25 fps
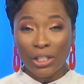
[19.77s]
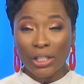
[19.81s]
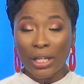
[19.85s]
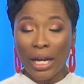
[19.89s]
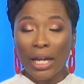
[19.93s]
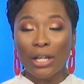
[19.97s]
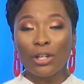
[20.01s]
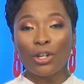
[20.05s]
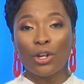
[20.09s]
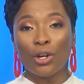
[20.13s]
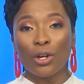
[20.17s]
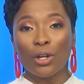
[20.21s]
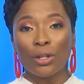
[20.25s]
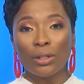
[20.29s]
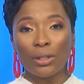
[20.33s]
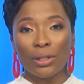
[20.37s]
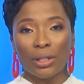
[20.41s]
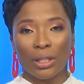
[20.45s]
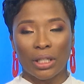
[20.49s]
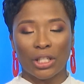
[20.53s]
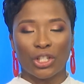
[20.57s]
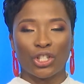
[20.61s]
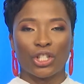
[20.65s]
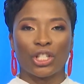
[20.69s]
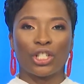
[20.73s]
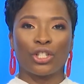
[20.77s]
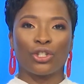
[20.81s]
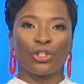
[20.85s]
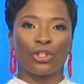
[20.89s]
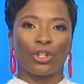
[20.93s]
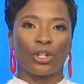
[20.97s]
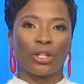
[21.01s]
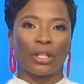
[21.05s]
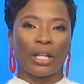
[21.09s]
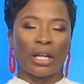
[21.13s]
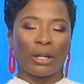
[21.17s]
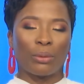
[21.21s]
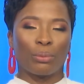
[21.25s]
10 years she
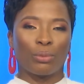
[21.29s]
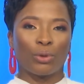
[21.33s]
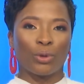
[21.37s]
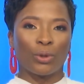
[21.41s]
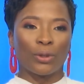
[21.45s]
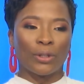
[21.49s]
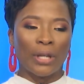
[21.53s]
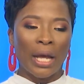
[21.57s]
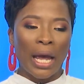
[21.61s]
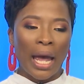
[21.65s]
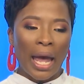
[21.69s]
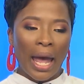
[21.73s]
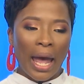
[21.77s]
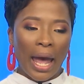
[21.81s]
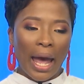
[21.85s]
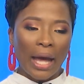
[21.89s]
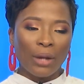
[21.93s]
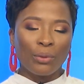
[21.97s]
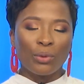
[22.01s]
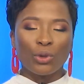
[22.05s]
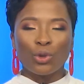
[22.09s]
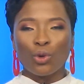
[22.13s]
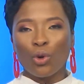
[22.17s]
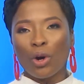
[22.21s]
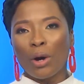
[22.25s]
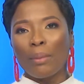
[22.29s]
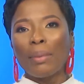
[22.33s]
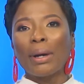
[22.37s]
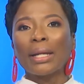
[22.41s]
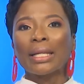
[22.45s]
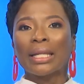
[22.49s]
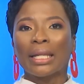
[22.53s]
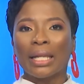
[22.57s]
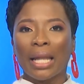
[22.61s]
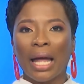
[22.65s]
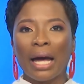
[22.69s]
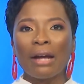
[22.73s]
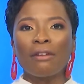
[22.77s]
endured that abuse, and we're talking about
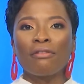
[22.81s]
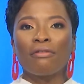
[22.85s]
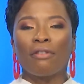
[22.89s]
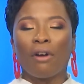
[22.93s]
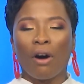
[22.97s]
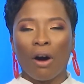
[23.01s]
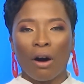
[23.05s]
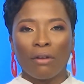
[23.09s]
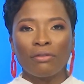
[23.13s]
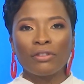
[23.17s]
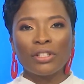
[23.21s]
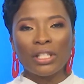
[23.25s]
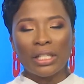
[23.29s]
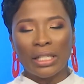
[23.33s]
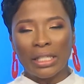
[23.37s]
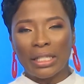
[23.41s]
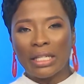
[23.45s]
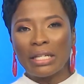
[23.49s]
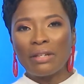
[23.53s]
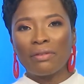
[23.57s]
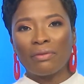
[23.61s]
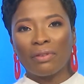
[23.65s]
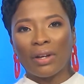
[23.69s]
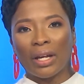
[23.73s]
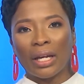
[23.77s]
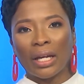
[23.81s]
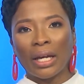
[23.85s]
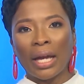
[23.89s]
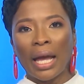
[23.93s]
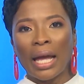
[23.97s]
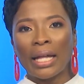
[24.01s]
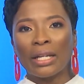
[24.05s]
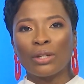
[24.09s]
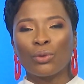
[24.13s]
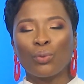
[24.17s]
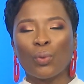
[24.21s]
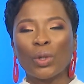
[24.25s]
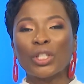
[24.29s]
life after leaving
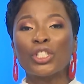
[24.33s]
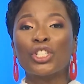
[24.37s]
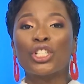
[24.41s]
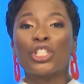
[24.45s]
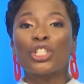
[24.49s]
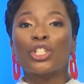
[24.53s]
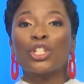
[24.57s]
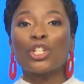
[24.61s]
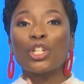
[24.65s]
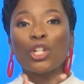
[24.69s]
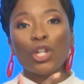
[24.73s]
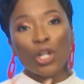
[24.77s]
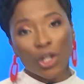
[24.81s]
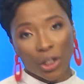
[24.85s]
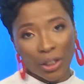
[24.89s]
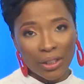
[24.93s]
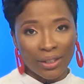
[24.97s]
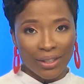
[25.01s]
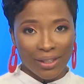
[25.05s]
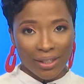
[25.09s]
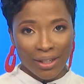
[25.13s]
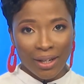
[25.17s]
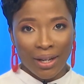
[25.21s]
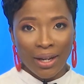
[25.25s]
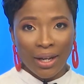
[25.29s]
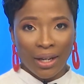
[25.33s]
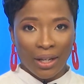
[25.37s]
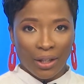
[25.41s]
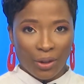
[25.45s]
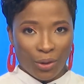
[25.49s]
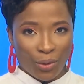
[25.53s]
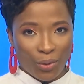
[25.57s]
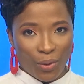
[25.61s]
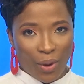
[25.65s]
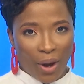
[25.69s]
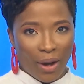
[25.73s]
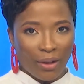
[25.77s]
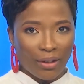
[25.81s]
and what she's learned
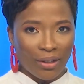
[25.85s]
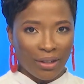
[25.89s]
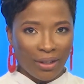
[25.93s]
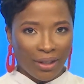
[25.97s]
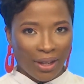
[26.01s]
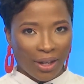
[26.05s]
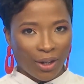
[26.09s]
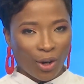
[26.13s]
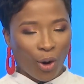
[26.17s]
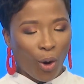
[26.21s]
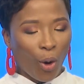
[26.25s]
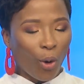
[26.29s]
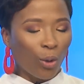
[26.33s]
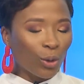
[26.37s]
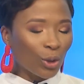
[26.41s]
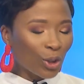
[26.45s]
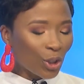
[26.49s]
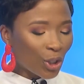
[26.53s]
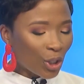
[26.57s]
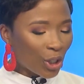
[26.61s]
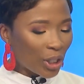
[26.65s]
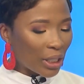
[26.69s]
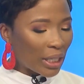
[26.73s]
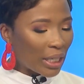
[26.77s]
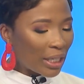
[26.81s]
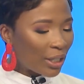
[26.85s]
throughout that whole journey.